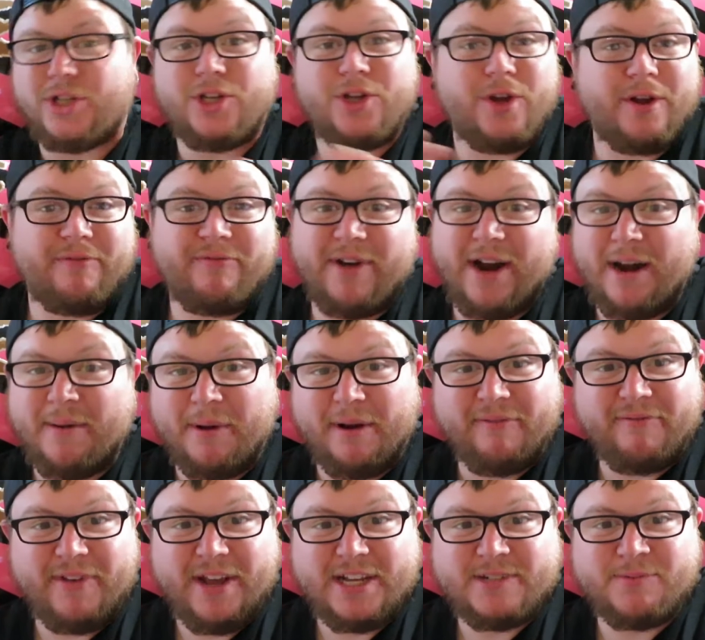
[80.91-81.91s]
You can find them on
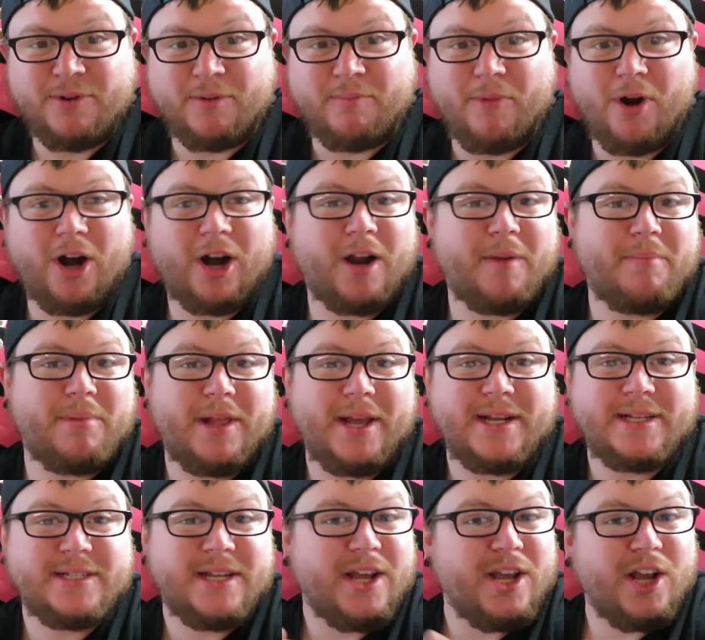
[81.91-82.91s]
Facebook
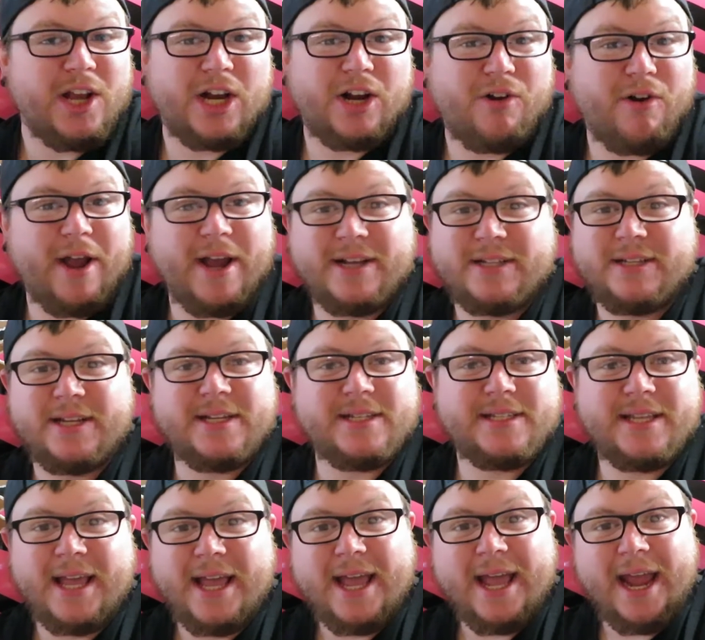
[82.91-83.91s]
Marketplace,
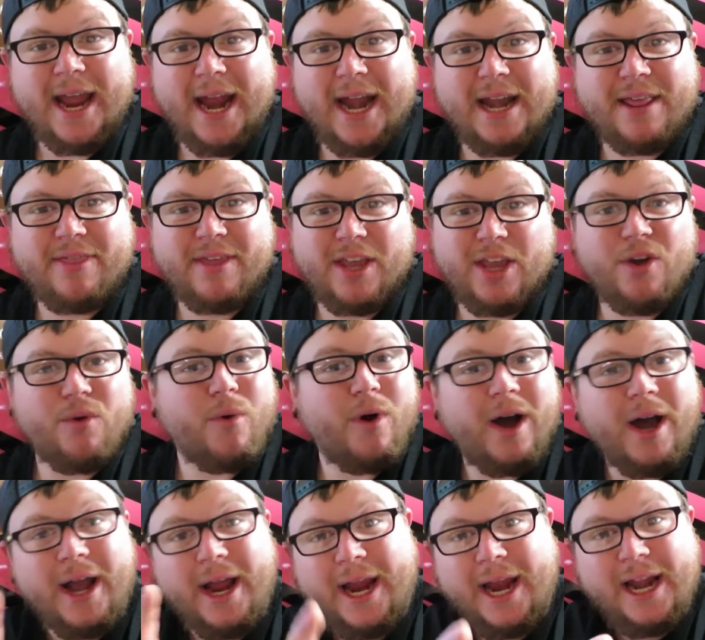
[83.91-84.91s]
Craigslist, anything you want.